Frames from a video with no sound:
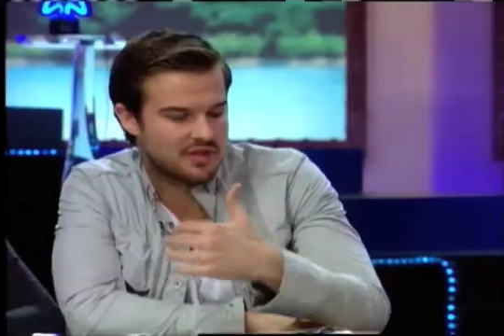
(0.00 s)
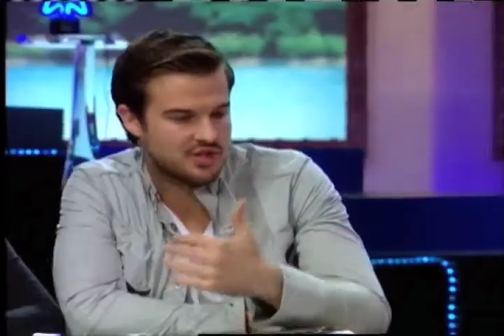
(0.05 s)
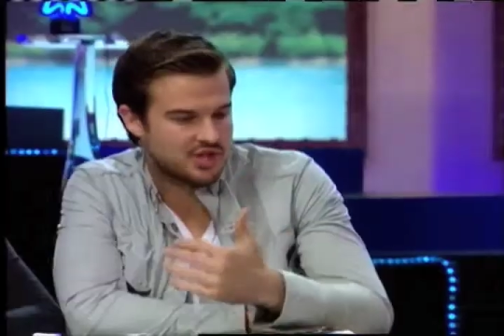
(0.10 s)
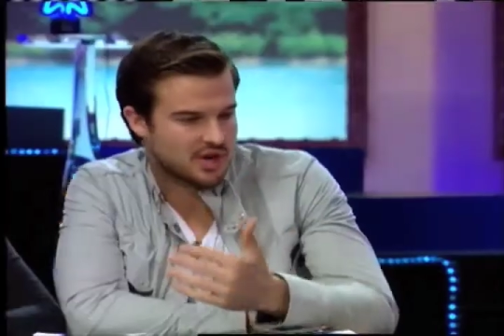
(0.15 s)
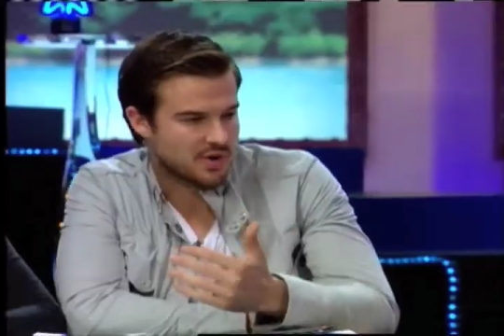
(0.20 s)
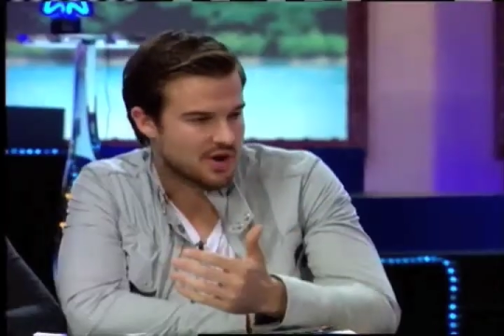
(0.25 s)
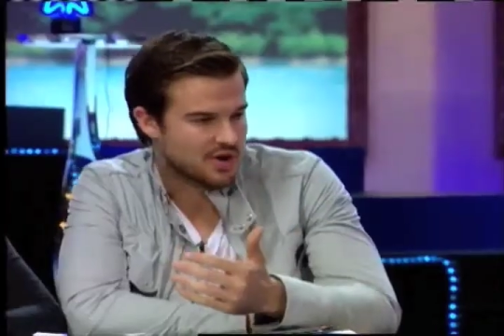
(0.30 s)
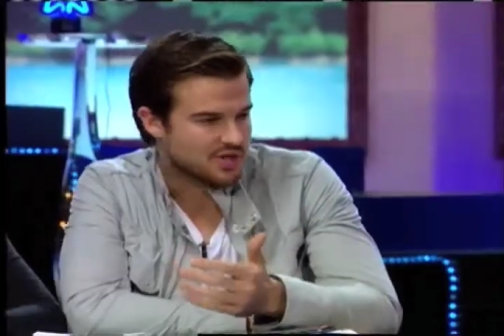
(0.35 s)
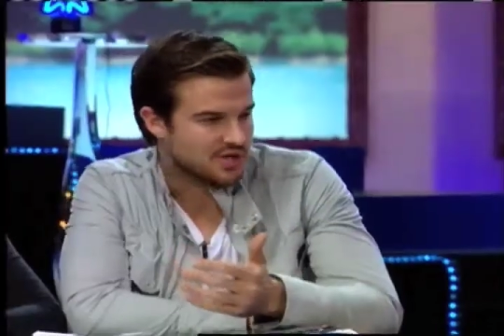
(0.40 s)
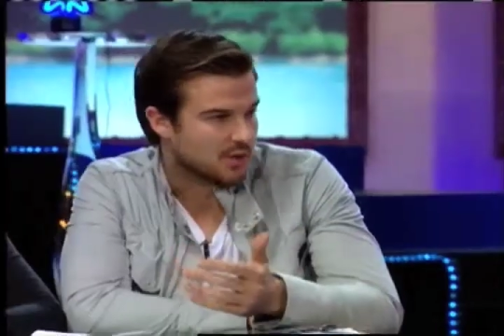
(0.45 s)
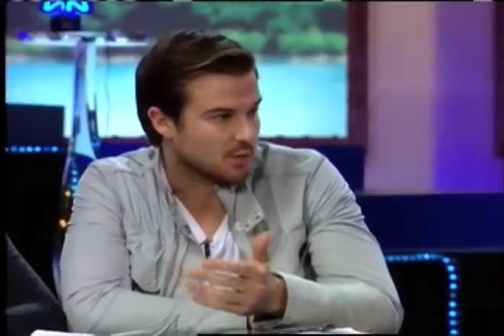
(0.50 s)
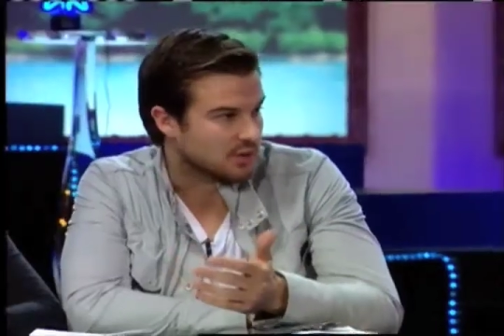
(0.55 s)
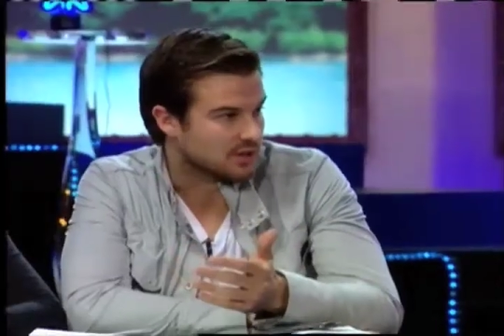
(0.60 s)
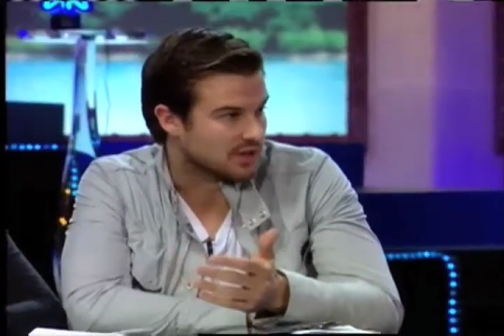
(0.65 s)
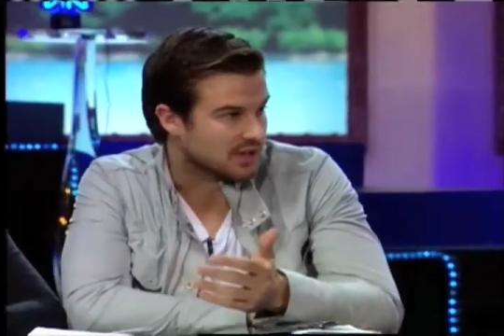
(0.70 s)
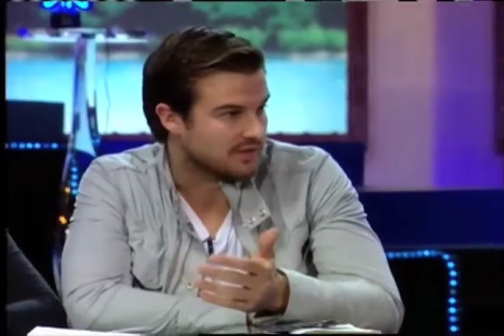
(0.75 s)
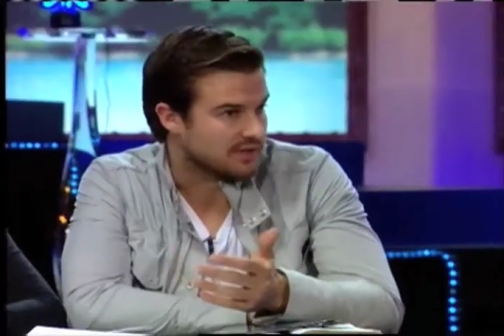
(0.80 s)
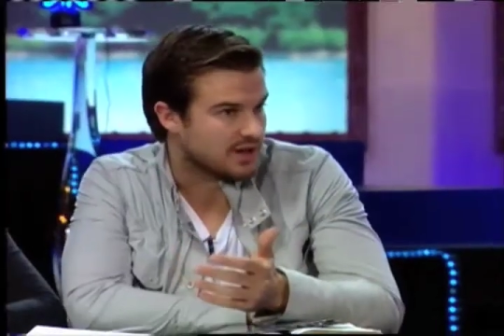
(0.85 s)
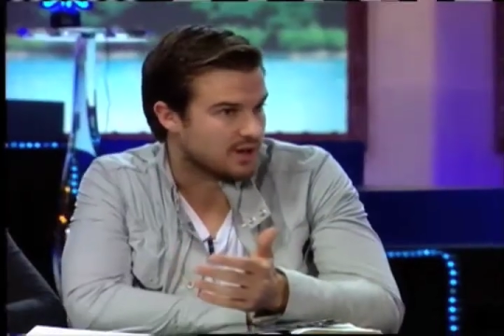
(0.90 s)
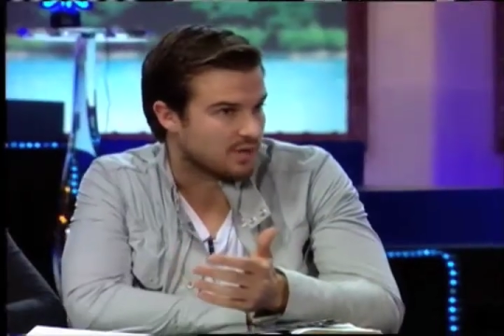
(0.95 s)
generation that we're
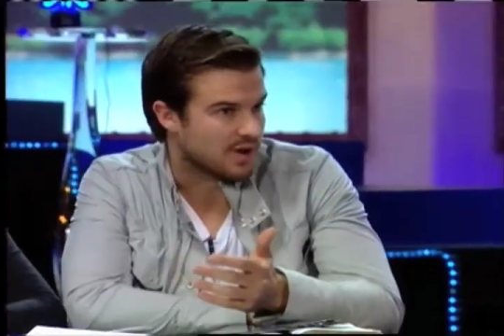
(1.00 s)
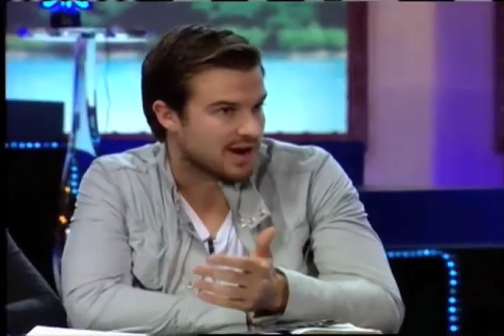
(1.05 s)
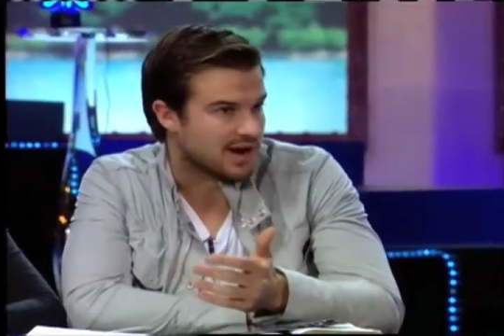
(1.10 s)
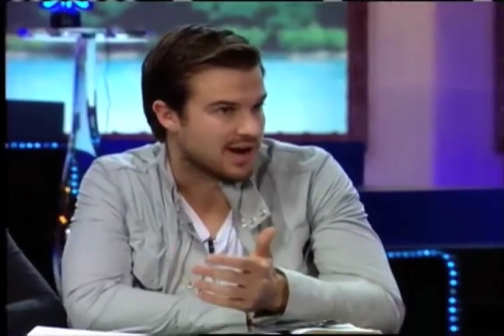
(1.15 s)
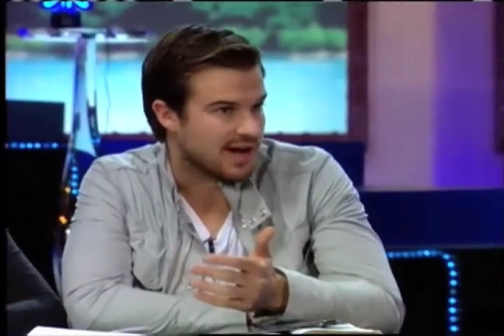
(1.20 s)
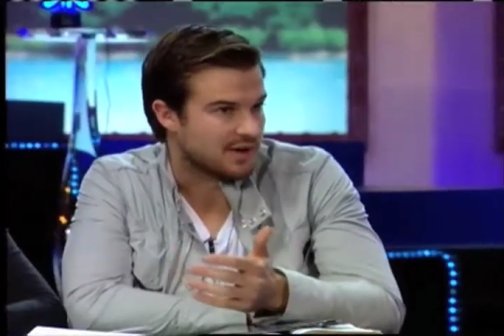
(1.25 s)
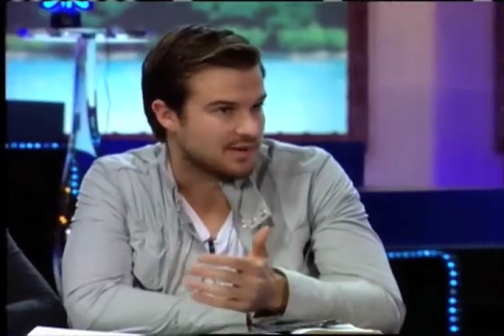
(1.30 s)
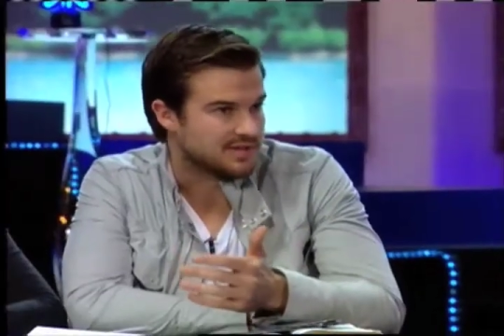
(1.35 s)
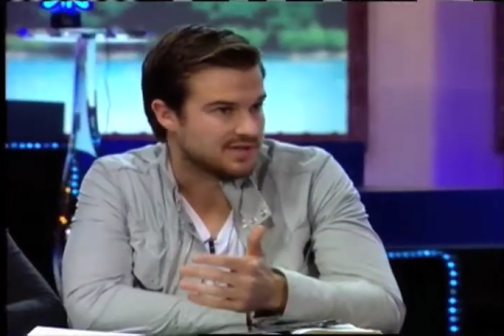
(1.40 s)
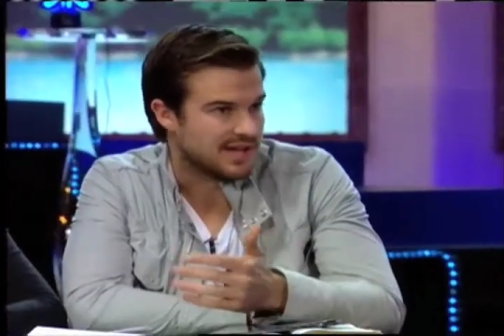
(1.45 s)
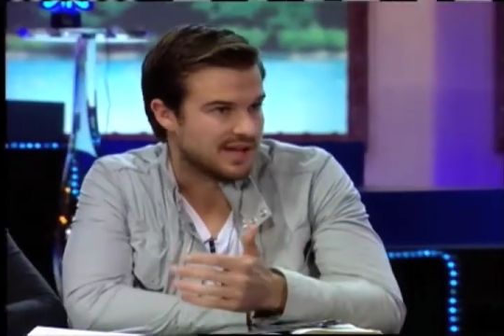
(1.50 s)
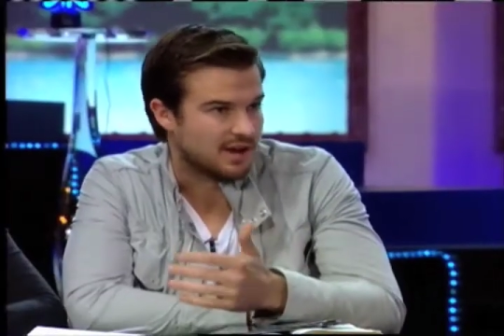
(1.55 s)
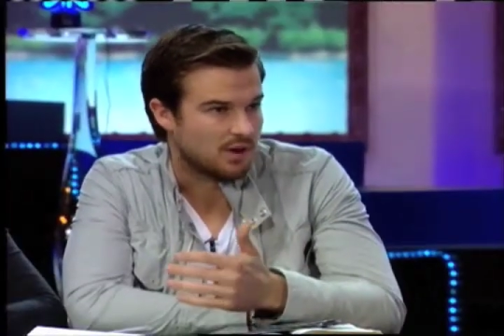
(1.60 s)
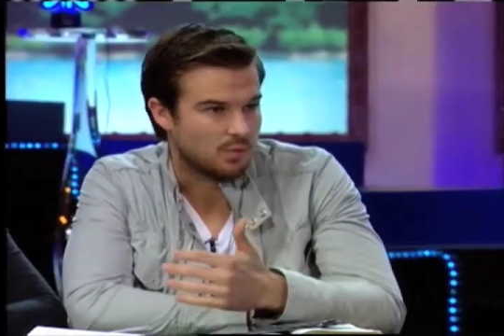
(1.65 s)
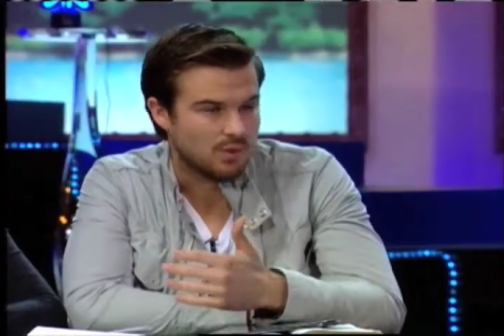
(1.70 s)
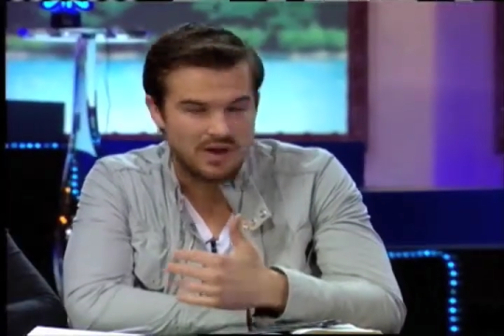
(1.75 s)
living in right now is that